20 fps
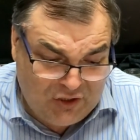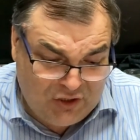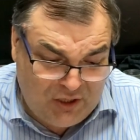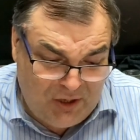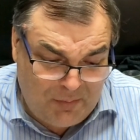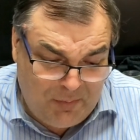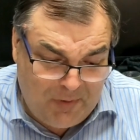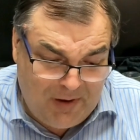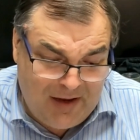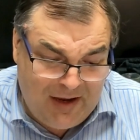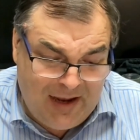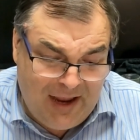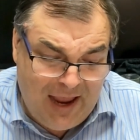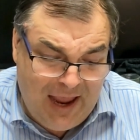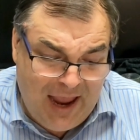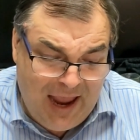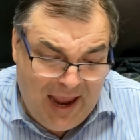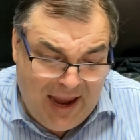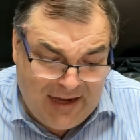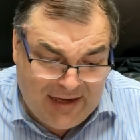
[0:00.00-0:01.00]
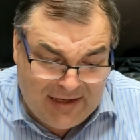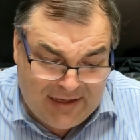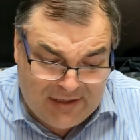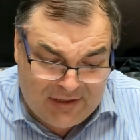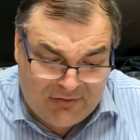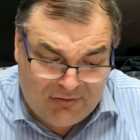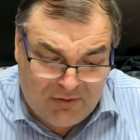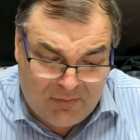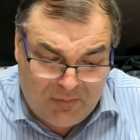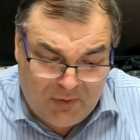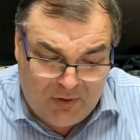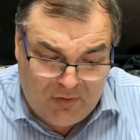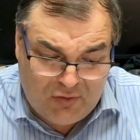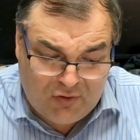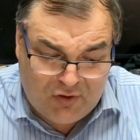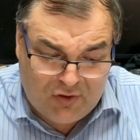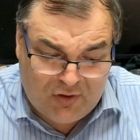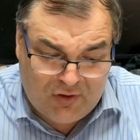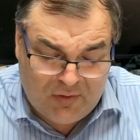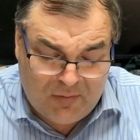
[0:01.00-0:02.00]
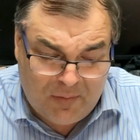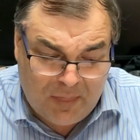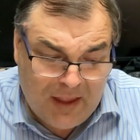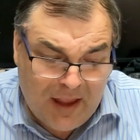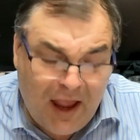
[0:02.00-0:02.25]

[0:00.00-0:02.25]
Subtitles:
shipping and distribution.